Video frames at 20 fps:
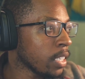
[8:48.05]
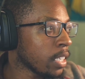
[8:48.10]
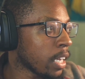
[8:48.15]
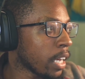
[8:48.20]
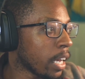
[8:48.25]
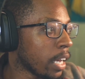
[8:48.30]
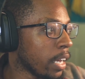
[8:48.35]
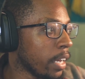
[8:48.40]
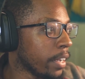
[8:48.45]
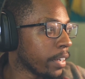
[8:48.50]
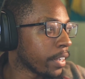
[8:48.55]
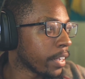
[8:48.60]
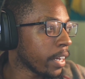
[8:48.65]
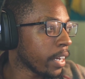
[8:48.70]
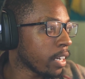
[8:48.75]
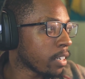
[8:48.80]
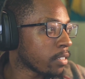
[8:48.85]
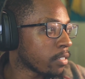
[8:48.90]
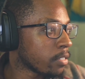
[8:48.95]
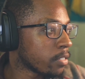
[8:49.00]
And
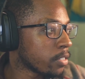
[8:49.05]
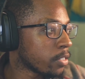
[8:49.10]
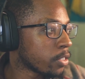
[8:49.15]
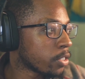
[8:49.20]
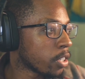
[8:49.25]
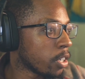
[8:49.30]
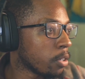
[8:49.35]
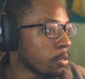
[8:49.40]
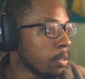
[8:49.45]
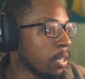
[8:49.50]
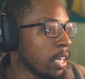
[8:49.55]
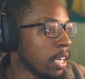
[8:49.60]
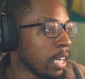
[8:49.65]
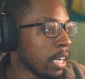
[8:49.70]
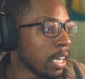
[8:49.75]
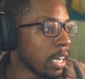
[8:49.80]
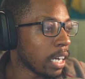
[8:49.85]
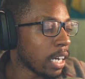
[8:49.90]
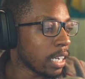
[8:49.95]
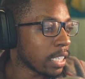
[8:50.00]
yeah, so
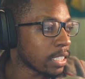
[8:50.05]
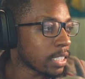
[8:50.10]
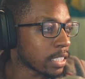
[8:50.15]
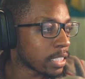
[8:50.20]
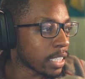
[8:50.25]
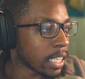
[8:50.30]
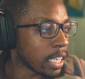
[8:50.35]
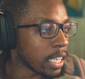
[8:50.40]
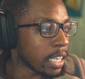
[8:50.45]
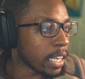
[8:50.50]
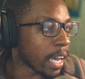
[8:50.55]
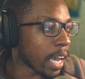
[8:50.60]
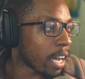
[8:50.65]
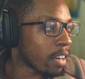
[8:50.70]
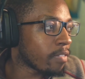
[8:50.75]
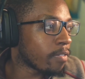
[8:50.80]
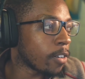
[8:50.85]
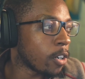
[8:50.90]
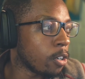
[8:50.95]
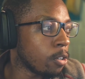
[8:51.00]
the
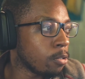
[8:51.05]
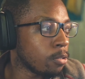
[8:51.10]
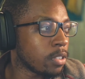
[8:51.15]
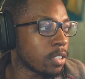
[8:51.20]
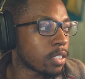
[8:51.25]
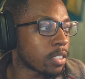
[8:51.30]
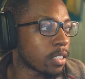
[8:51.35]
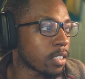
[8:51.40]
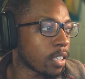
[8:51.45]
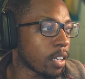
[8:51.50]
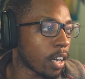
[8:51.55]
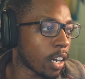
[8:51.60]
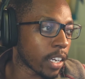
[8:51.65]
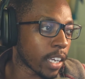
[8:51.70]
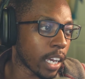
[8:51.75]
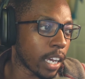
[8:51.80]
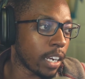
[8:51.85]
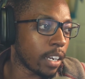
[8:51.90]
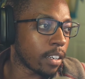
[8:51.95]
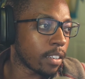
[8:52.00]
headphones,
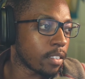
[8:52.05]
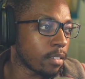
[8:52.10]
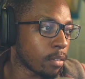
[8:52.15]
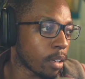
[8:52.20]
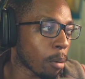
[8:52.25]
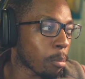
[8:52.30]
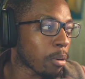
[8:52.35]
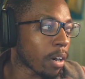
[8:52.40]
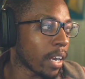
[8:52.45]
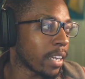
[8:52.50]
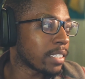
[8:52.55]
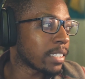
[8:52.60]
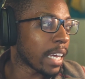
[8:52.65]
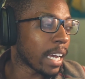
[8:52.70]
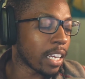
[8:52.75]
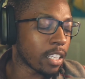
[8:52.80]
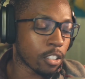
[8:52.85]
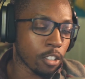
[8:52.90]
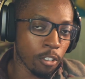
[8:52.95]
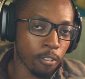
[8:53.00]
again, they're priced
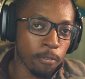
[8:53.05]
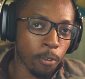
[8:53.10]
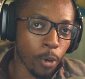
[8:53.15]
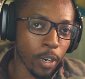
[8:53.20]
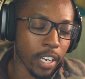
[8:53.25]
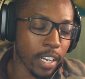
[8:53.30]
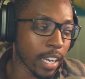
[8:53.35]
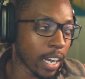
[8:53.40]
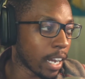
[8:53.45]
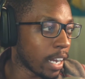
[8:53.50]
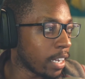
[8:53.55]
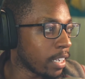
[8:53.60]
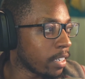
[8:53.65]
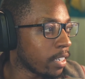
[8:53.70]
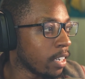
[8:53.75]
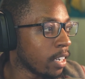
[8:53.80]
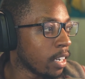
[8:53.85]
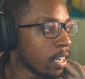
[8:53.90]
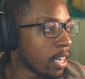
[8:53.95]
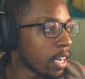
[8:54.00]
at $249,
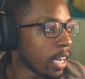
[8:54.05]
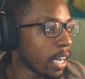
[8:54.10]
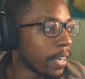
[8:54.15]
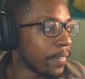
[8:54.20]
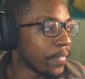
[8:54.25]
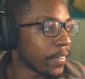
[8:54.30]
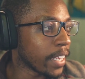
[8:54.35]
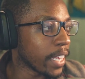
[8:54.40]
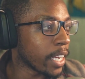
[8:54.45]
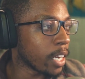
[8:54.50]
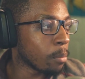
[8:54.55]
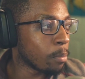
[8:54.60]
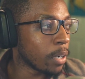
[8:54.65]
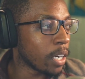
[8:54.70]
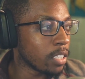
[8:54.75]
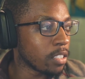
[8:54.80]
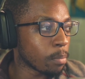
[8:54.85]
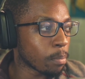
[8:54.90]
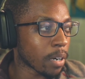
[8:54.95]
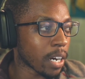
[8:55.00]
and the
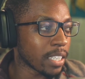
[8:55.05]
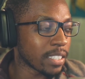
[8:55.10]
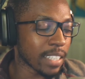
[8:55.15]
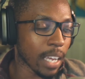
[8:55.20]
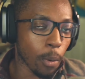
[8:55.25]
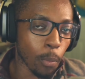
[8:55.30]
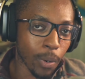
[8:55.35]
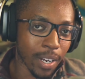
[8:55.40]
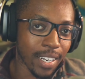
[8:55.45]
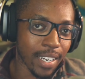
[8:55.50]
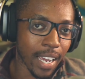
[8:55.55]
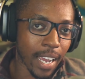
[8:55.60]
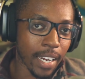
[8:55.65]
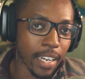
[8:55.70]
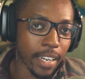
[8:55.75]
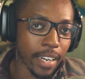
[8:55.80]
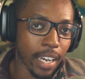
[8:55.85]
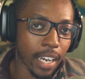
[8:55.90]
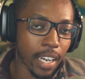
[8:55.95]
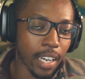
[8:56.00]
earbuds are priced at
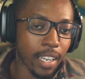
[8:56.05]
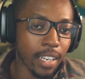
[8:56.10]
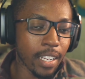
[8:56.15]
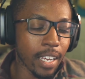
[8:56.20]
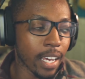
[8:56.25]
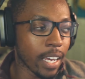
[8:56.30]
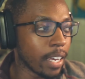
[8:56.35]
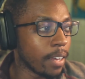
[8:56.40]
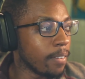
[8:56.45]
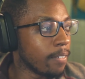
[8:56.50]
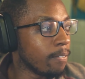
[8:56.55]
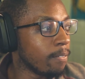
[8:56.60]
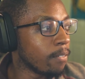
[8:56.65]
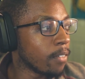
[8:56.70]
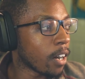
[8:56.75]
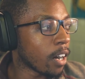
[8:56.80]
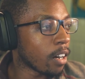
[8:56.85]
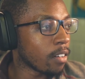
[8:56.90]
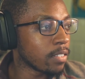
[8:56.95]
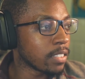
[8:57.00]
$199. And
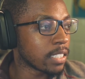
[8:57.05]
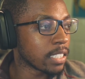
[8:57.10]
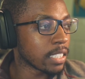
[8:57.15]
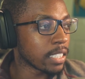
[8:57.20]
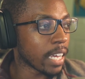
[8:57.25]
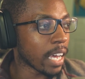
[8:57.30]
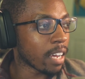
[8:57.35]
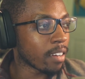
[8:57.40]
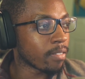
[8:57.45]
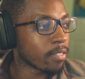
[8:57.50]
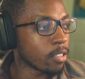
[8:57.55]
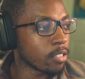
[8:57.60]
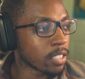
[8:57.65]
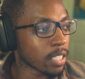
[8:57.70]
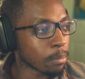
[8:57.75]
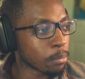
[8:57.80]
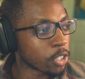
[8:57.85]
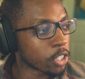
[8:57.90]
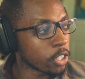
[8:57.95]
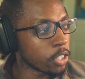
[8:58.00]
obviously the headphones,
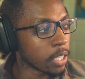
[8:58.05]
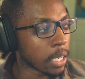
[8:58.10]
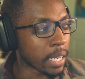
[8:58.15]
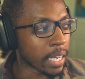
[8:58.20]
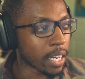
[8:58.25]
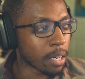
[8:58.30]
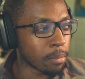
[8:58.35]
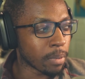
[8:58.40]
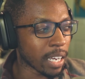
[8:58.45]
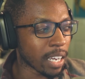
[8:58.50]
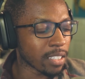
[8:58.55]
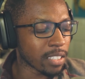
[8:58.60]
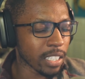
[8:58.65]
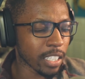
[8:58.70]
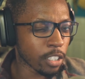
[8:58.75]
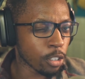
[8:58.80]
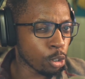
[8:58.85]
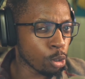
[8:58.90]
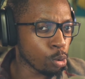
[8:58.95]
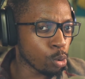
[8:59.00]
I'm sure you can get them down to
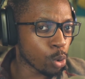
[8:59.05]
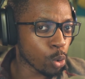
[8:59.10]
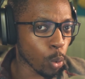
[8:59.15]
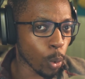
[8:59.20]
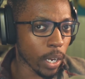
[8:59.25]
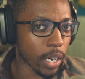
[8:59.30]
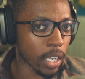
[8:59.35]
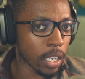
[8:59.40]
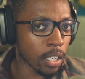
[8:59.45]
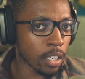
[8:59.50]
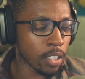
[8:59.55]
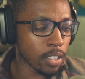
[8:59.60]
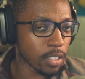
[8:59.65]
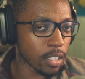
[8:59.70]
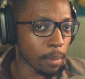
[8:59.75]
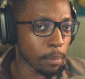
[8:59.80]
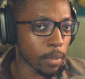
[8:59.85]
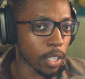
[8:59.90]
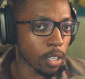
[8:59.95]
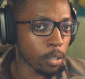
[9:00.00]
like $220
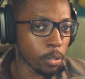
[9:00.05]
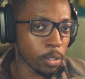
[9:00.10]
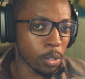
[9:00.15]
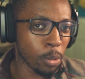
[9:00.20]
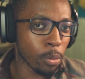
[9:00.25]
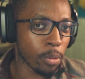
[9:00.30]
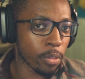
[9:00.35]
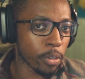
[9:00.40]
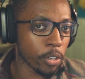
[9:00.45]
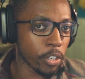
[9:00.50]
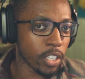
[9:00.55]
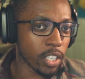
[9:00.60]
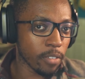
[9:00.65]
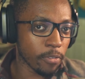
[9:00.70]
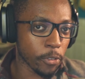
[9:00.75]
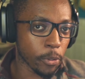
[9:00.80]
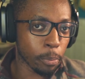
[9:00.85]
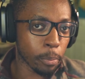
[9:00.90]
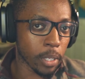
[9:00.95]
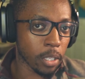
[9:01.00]
something or $230
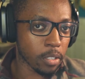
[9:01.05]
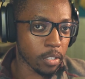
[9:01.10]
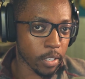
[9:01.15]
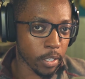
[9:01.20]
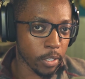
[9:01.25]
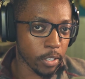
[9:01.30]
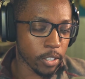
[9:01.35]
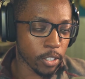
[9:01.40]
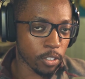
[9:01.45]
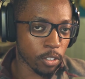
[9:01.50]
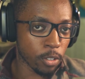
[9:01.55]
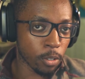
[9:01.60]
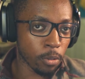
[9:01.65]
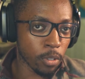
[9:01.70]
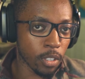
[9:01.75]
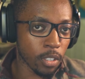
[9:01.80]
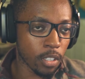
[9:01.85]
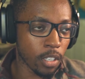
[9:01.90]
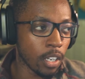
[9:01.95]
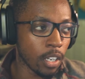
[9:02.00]
if you're military or a
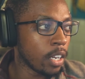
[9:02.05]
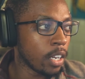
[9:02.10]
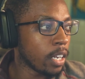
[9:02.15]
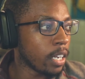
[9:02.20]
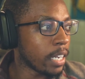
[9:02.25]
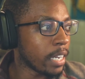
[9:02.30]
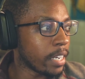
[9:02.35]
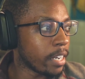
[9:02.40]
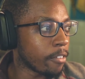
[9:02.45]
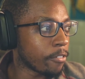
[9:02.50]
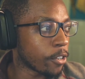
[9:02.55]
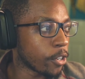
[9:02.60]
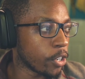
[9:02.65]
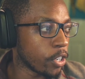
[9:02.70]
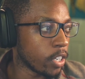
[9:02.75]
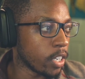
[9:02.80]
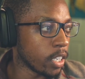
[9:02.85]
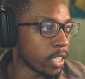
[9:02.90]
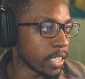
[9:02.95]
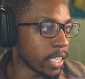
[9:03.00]
student. And if you
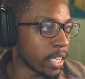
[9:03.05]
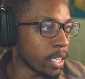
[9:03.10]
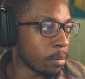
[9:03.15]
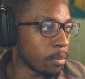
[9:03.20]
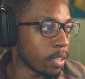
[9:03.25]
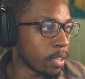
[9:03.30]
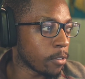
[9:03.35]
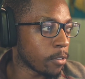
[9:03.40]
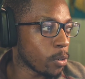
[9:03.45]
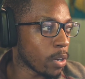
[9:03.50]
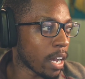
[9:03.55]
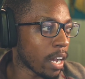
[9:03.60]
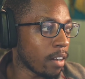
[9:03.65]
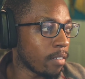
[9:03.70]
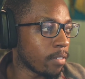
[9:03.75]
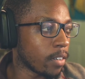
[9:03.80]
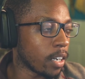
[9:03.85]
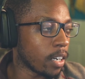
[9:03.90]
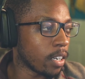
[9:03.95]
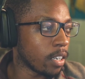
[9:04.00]
want
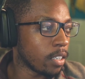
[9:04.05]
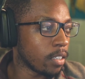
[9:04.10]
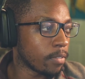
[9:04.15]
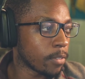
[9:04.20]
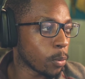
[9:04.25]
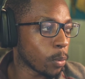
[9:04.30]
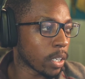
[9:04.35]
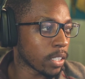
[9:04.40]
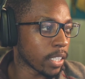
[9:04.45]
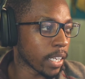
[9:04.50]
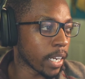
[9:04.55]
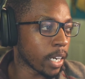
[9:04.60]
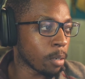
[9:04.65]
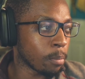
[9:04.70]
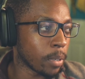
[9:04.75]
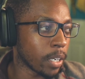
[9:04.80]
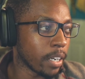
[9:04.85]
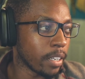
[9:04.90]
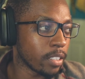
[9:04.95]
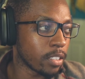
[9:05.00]
the
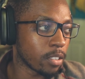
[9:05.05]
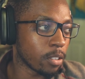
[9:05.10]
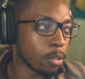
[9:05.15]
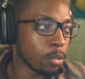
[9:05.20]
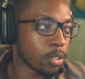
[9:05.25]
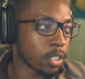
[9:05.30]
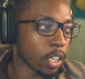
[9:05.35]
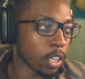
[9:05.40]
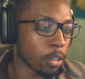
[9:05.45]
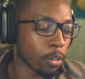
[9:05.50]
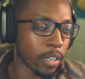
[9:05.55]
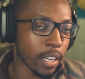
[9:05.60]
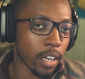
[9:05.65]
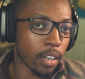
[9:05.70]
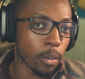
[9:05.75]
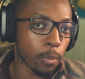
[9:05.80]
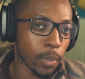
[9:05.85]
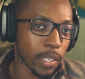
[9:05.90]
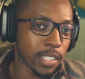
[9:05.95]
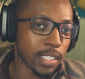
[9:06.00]
earbuds, those can go down
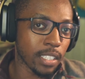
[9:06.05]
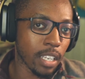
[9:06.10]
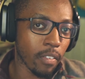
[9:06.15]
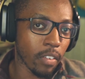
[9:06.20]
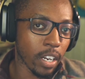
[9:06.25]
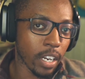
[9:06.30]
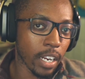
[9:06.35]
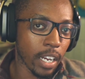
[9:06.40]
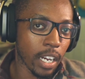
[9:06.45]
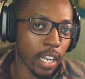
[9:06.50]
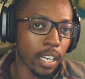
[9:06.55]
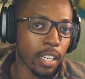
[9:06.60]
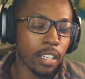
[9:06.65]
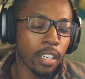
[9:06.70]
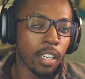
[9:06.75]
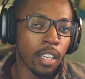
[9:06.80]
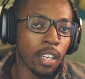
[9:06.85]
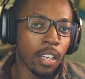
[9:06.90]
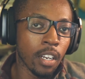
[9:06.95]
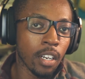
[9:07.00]
to $179
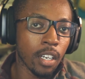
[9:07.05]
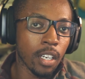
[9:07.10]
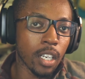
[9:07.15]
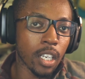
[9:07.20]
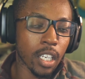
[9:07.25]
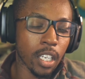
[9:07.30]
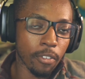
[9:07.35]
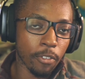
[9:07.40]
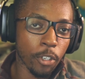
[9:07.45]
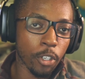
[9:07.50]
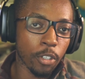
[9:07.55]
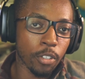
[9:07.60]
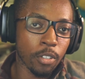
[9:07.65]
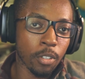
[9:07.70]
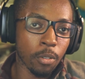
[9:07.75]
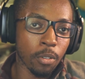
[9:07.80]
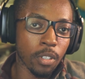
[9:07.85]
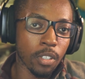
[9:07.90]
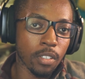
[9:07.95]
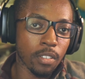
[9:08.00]
if you're a
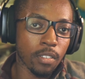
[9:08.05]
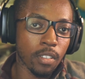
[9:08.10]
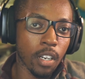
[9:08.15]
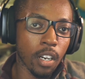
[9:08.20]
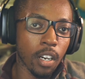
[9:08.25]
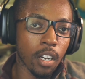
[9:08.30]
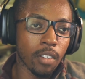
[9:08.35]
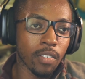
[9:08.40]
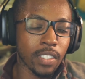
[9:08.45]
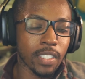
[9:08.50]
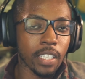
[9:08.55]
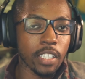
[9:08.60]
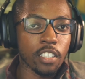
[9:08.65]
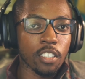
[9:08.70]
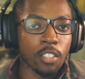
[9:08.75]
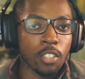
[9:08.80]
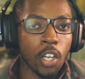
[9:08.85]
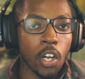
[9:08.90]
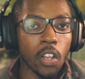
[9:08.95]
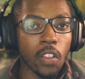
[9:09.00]
student, because I
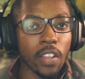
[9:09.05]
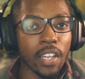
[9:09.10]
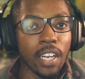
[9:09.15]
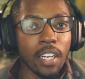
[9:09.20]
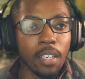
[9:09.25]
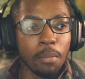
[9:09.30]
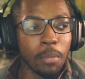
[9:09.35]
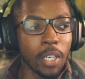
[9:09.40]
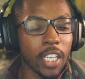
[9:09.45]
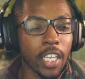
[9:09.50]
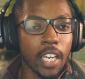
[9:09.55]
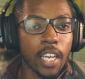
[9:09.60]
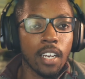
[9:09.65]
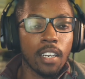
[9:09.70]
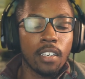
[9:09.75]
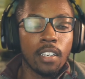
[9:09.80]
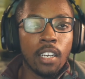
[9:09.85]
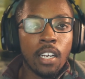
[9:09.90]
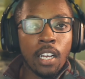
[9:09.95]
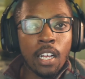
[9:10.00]
just saw that. But yeah,
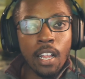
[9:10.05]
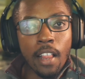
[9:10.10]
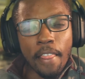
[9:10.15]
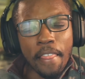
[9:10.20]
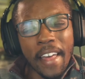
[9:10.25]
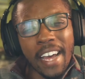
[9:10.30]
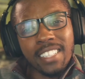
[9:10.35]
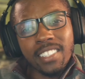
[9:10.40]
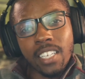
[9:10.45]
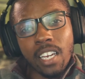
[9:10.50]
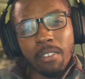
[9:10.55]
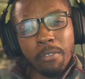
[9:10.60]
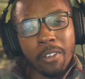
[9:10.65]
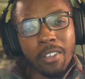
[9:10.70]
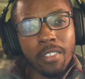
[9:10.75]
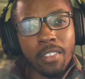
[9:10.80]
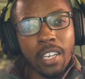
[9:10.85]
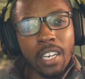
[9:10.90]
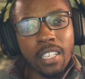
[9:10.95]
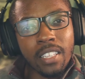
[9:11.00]
that's
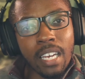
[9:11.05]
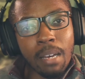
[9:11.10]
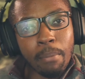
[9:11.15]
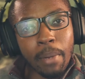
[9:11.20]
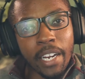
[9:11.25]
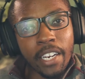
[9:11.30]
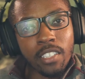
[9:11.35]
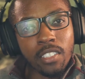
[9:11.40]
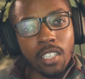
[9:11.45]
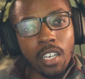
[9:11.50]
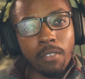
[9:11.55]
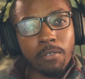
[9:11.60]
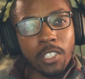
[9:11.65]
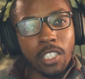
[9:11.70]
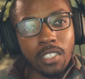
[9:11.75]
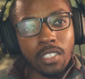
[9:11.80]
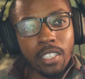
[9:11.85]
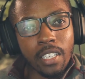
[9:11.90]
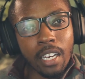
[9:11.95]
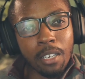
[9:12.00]
everything that Microsoft
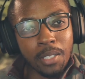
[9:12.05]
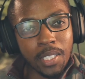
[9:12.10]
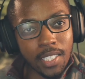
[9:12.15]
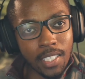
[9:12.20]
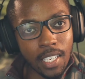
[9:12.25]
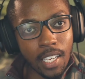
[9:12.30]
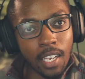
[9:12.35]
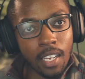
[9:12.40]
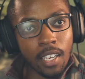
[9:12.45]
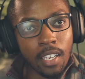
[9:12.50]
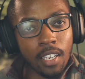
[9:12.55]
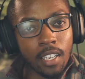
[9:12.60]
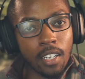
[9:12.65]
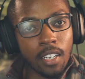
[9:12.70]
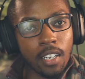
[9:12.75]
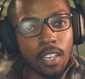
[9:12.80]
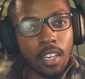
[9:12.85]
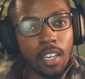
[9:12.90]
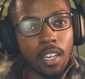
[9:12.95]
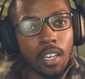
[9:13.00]
just announced today.
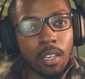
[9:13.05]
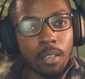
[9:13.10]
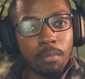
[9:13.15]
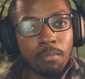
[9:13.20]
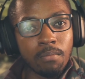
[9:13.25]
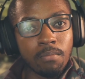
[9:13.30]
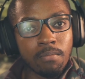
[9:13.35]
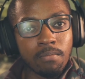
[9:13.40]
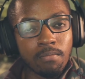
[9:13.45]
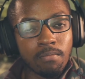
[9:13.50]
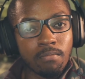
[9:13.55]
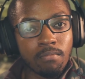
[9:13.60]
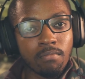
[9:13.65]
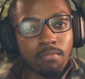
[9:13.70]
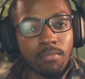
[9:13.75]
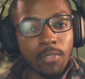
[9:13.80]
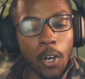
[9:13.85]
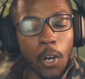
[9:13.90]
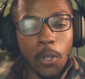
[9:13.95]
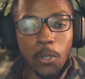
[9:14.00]

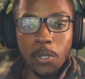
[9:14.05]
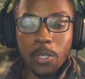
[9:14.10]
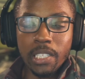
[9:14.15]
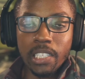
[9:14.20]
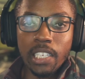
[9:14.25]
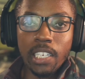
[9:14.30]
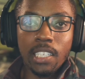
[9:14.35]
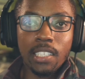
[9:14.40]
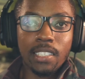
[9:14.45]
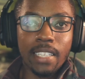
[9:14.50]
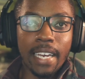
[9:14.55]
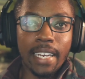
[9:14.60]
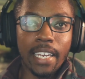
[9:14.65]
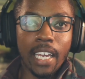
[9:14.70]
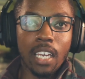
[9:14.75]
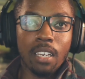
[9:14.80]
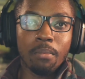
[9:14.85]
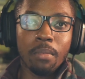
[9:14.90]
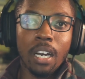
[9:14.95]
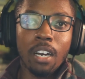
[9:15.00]
All those leaks that
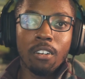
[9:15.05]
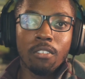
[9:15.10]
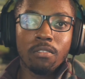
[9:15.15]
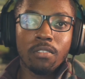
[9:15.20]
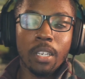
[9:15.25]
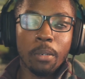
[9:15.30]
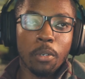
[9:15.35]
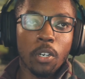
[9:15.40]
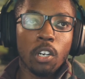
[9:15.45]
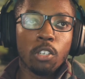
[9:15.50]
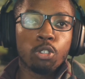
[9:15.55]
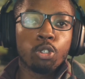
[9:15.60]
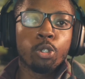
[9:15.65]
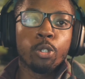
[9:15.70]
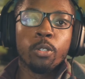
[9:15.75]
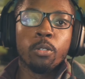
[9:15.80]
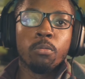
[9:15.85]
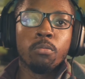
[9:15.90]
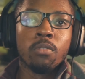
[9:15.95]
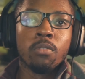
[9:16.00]
came out, they were all true.